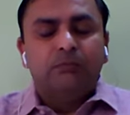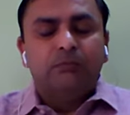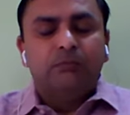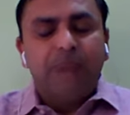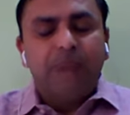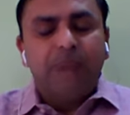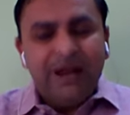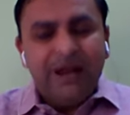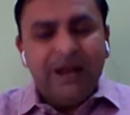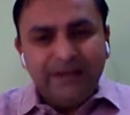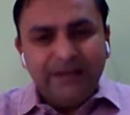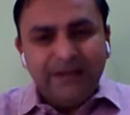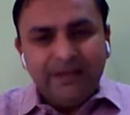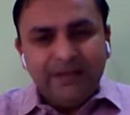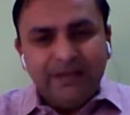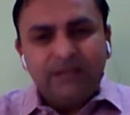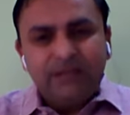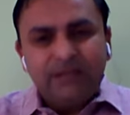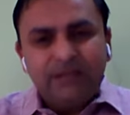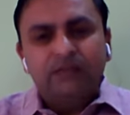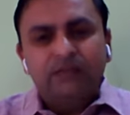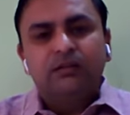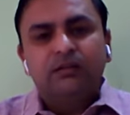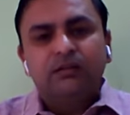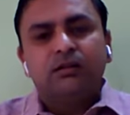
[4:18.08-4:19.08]

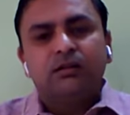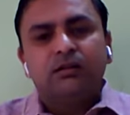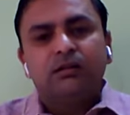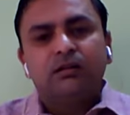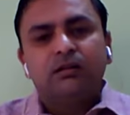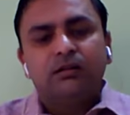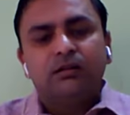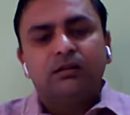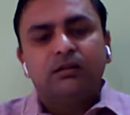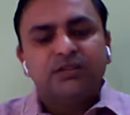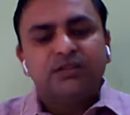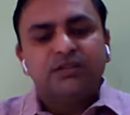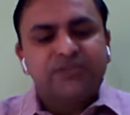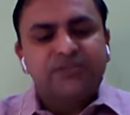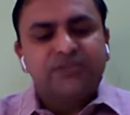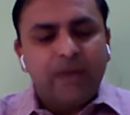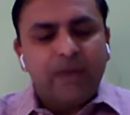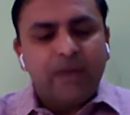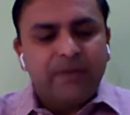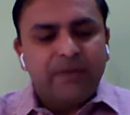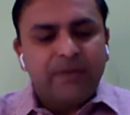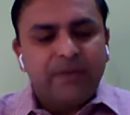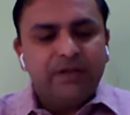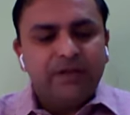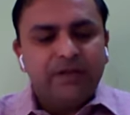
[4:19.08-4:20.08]
bending,
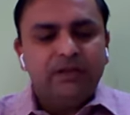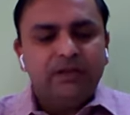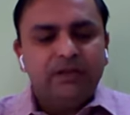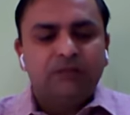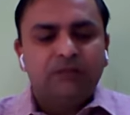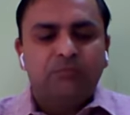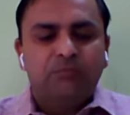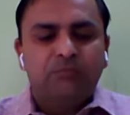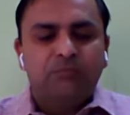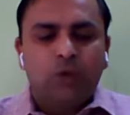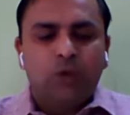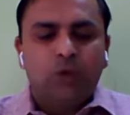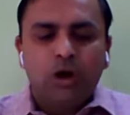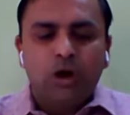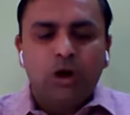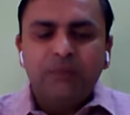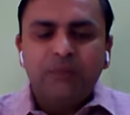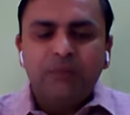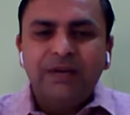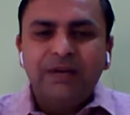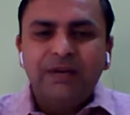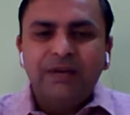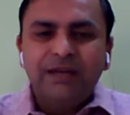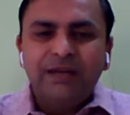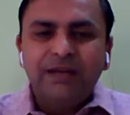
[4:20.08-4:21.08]
stepping,
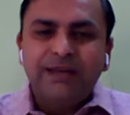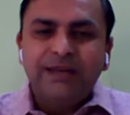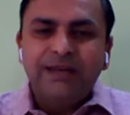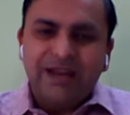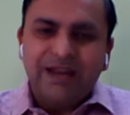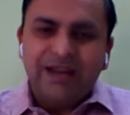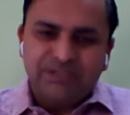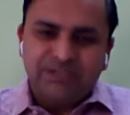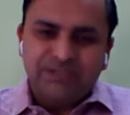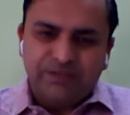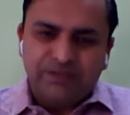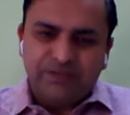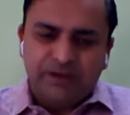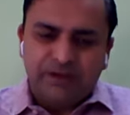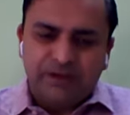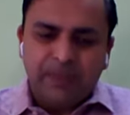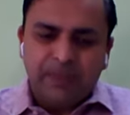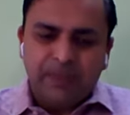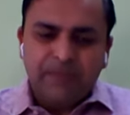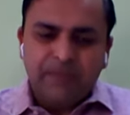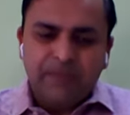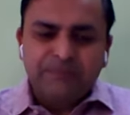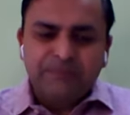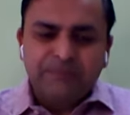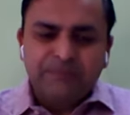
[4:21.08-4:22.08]
block building, etc.
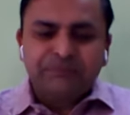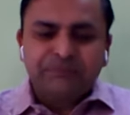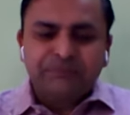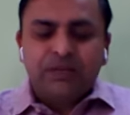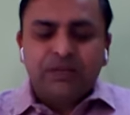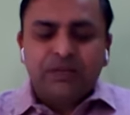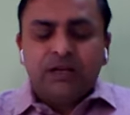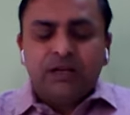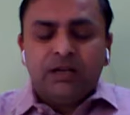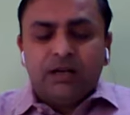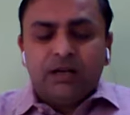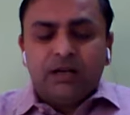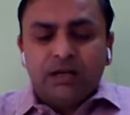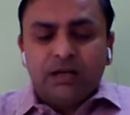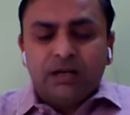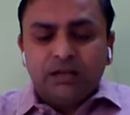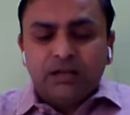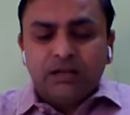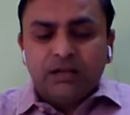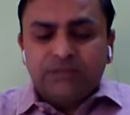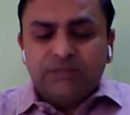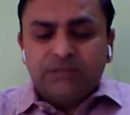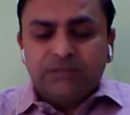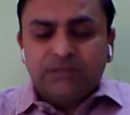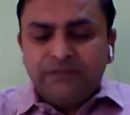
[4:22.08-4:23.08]

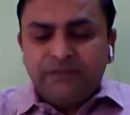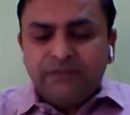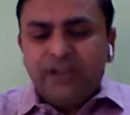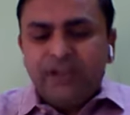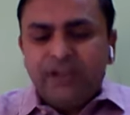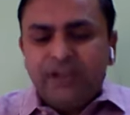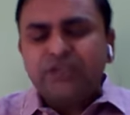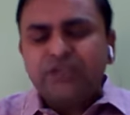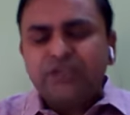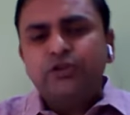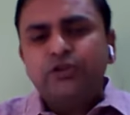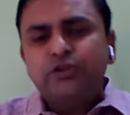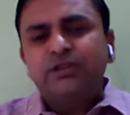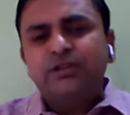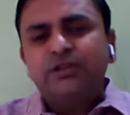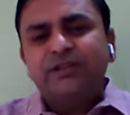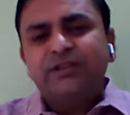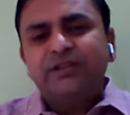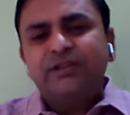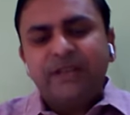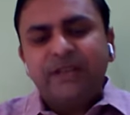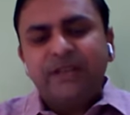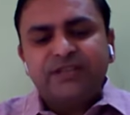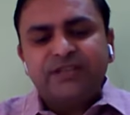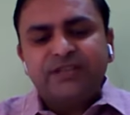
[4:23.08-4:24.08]
The infant should
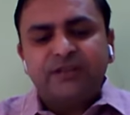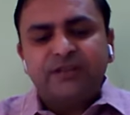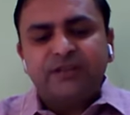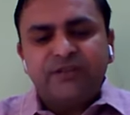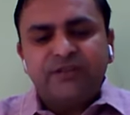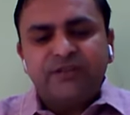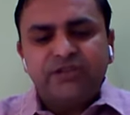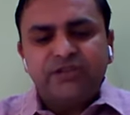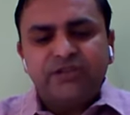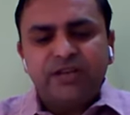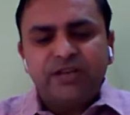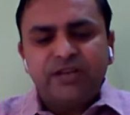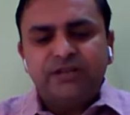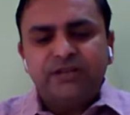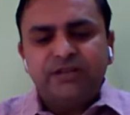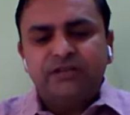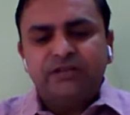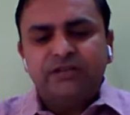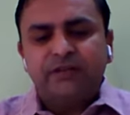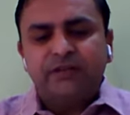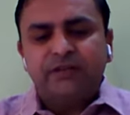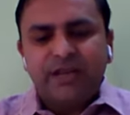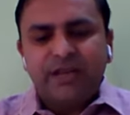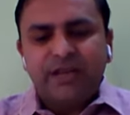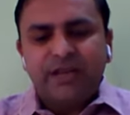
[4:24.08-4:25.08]
take sufficient
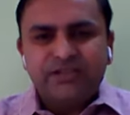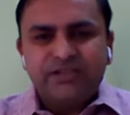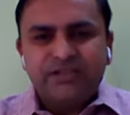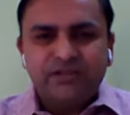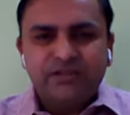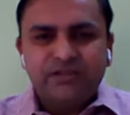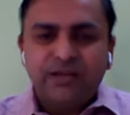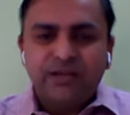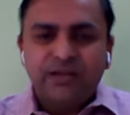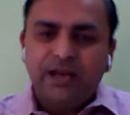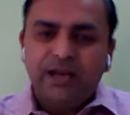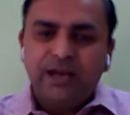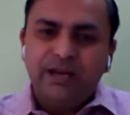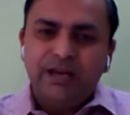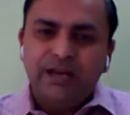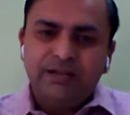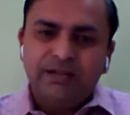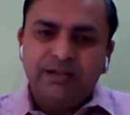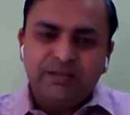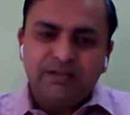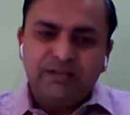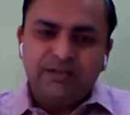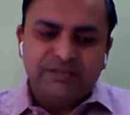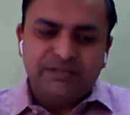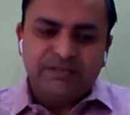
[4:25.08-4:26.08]
rest
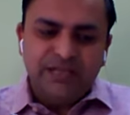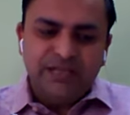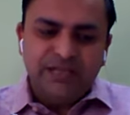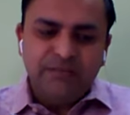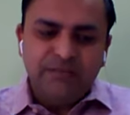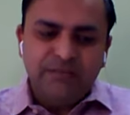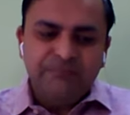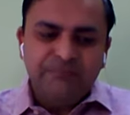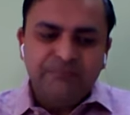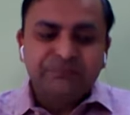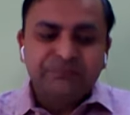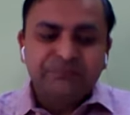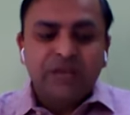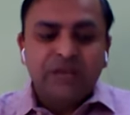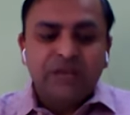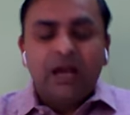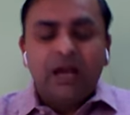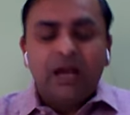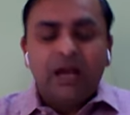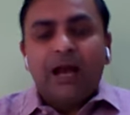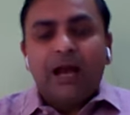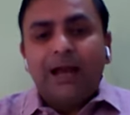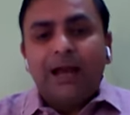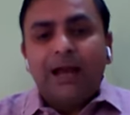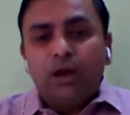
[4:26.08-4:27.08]
and sleep
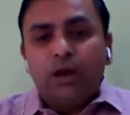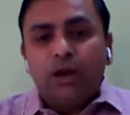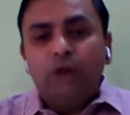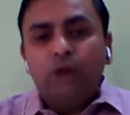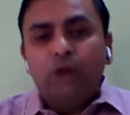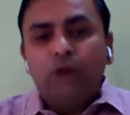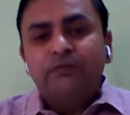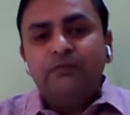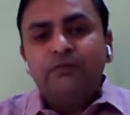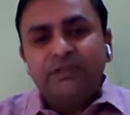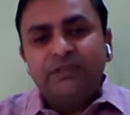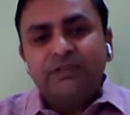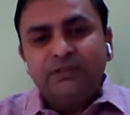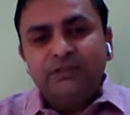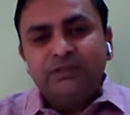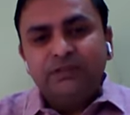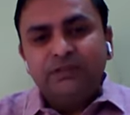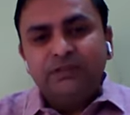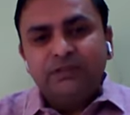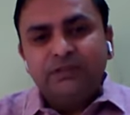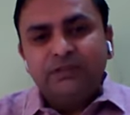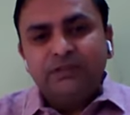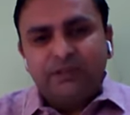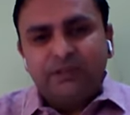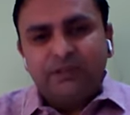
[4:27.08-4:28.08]
along with
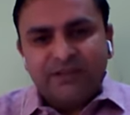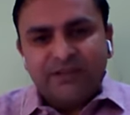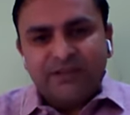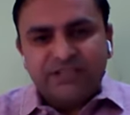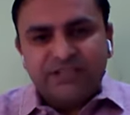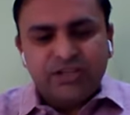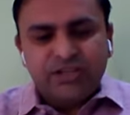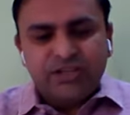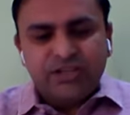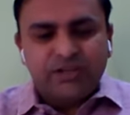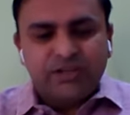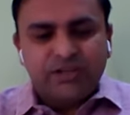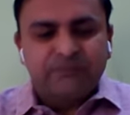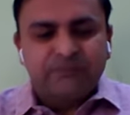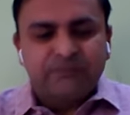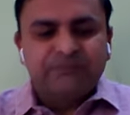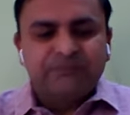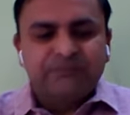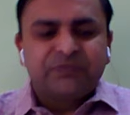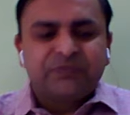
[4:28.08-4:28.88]
the vaccination.